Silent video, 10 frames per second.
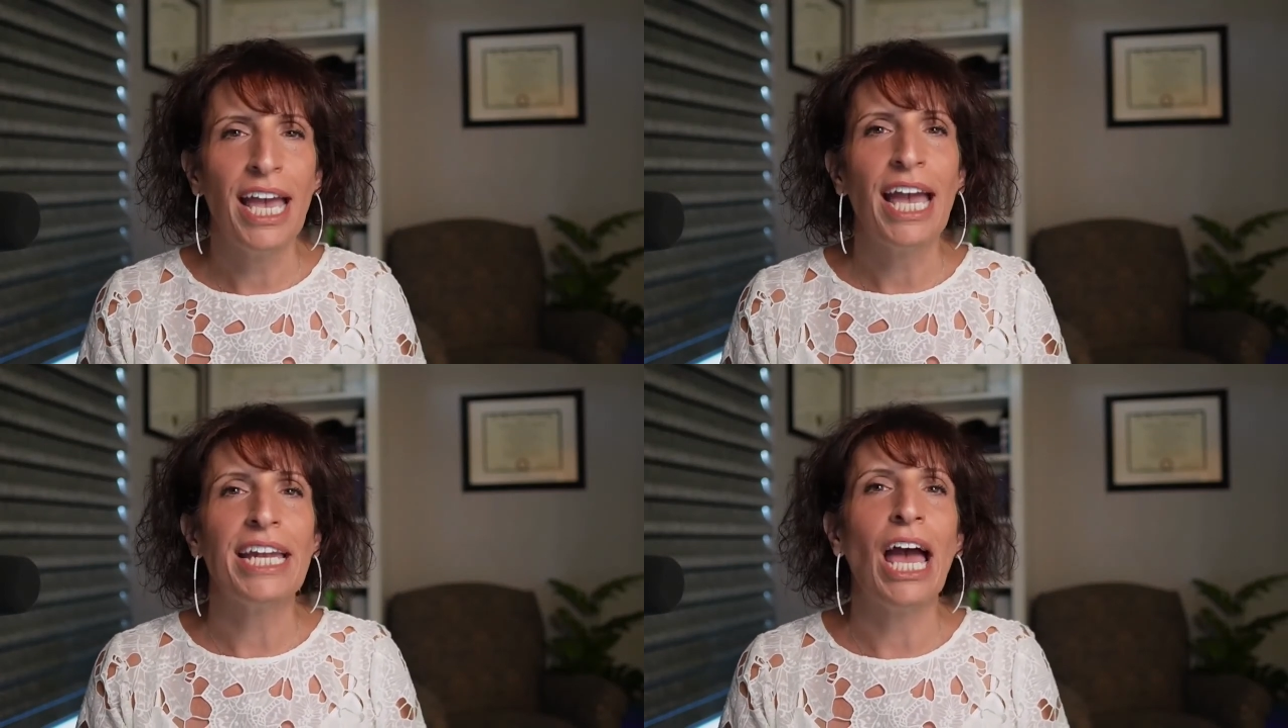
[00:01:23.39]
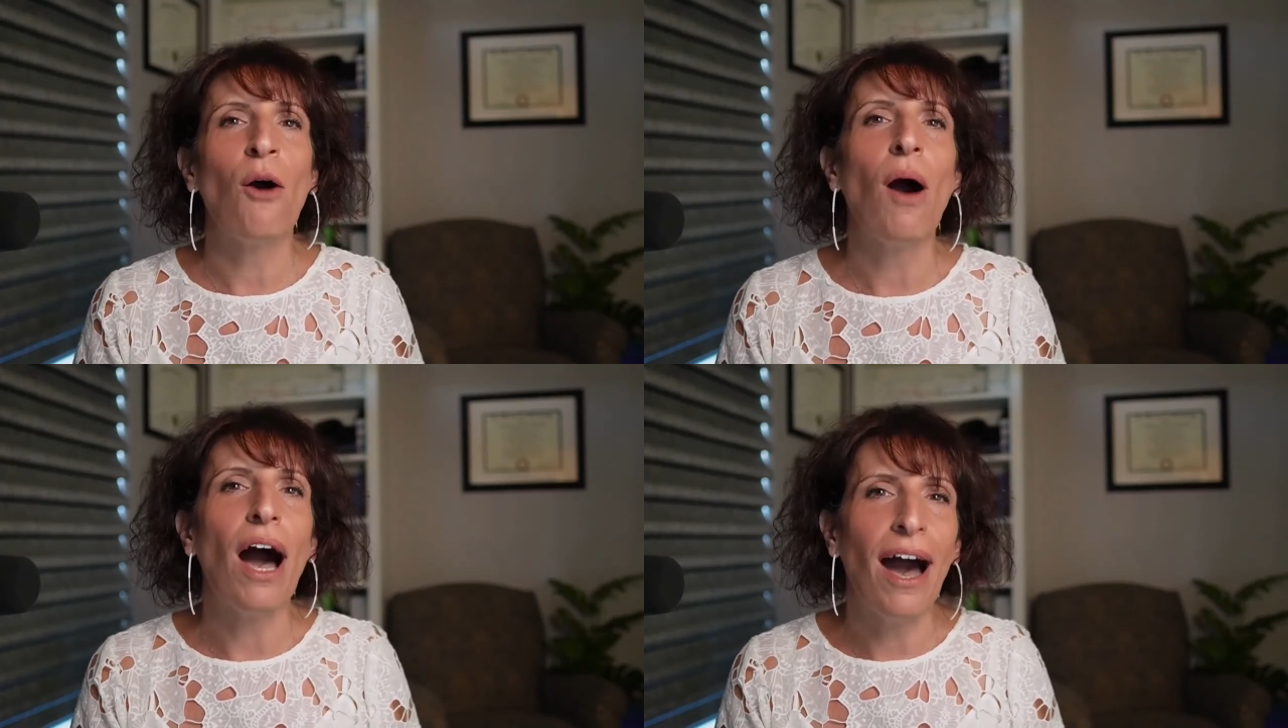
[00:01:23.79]
and
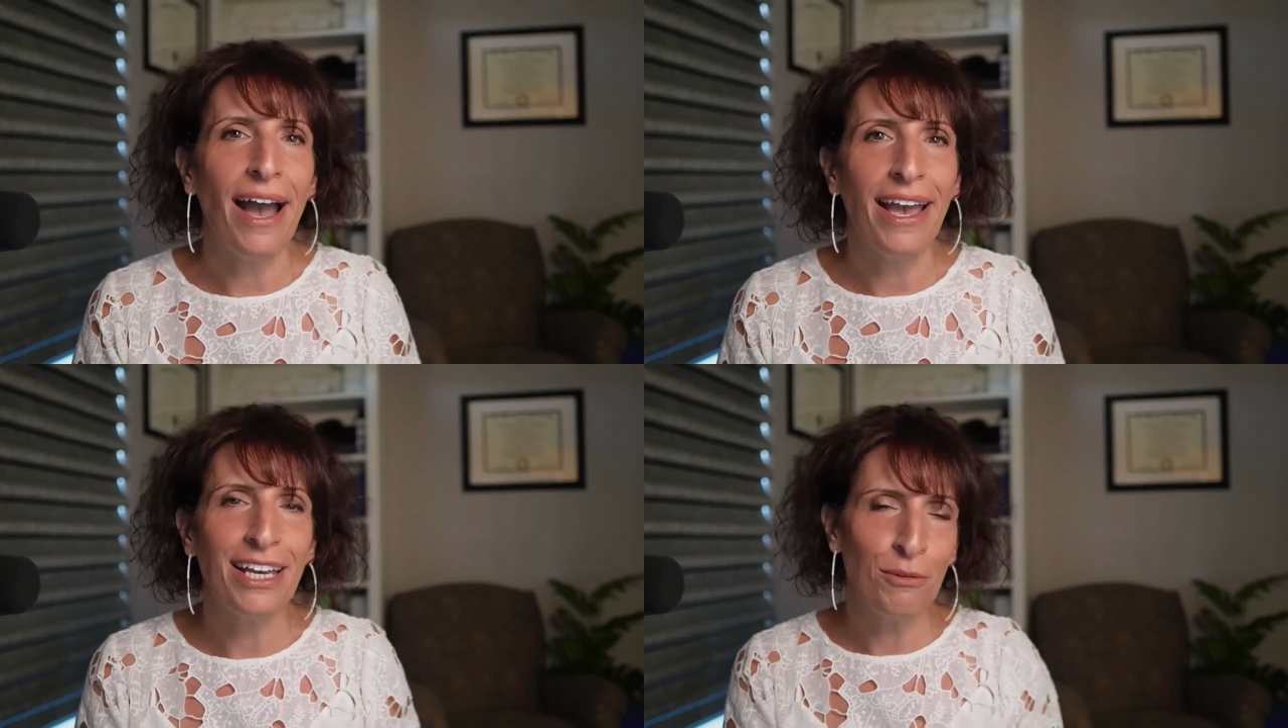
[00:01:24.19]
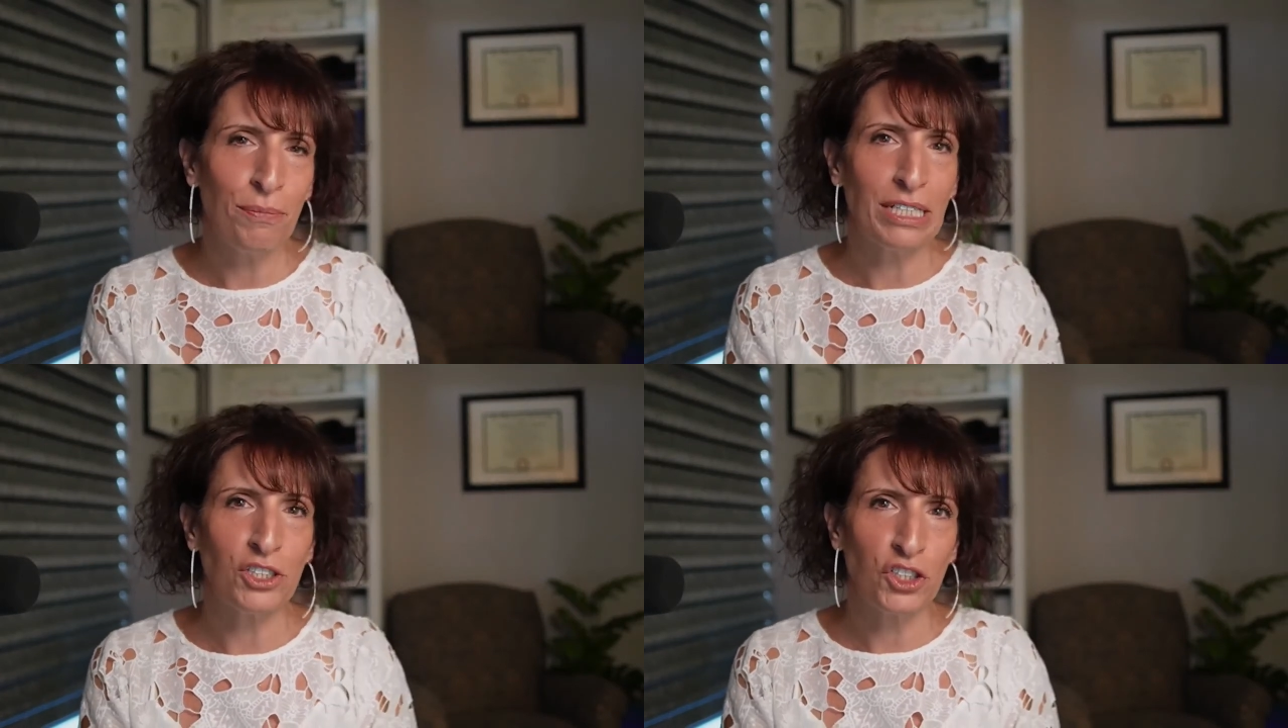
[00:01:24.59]
how I can
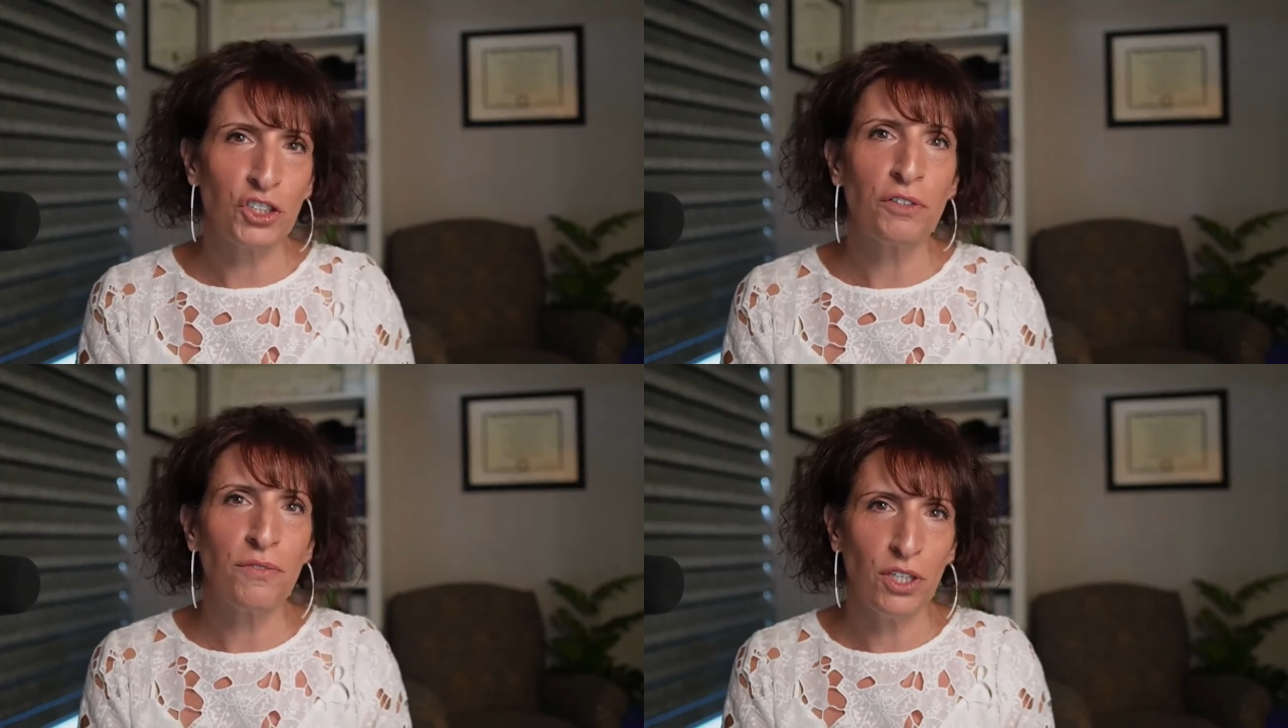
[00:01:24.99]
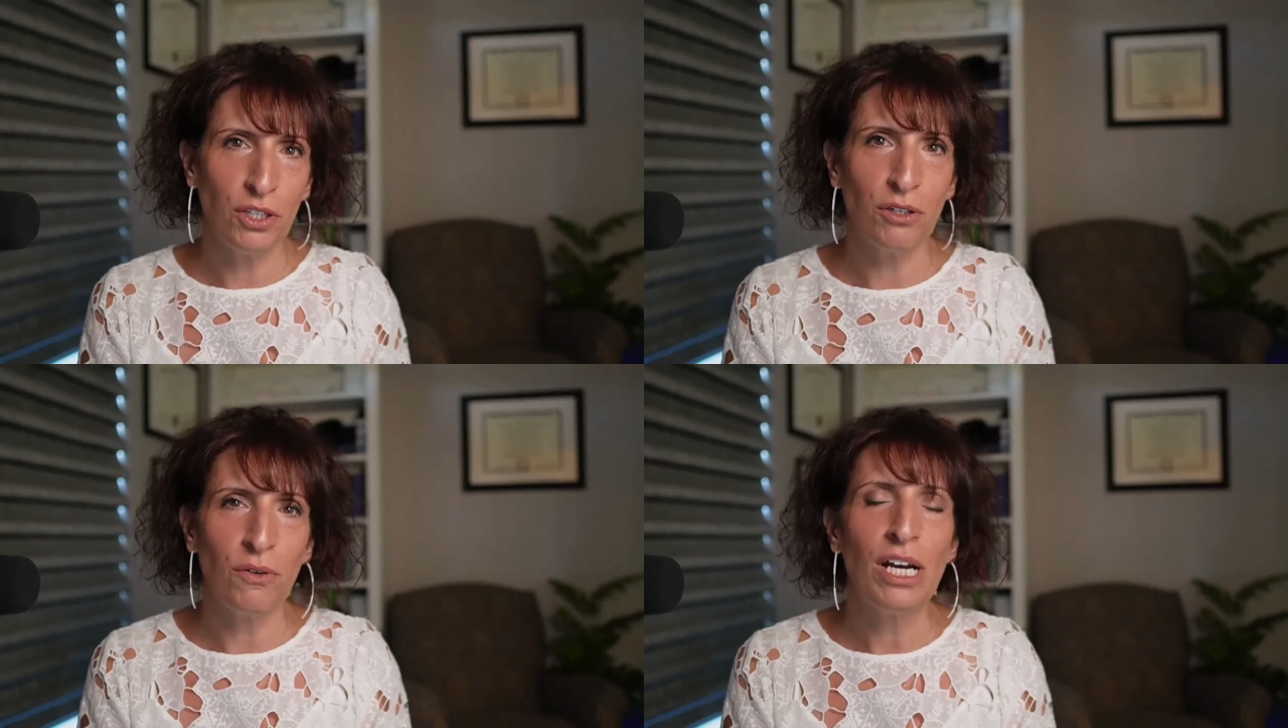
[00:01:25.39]
best serve
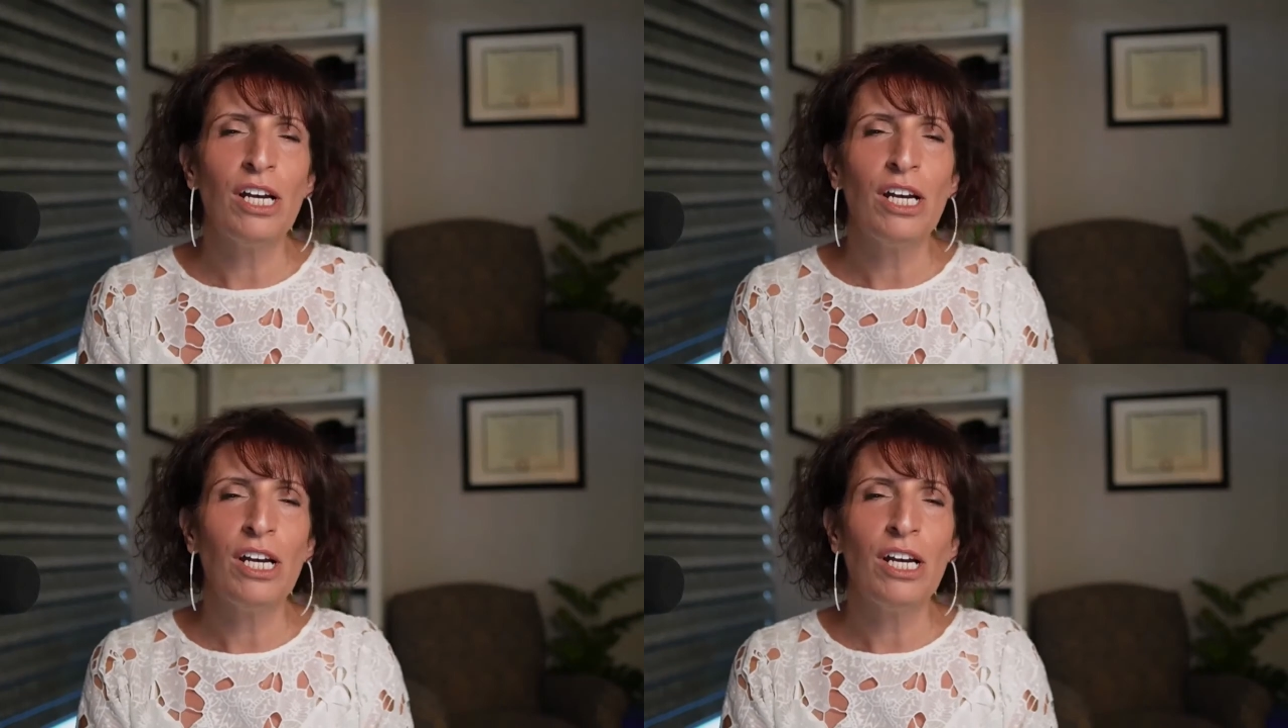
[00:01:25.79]
you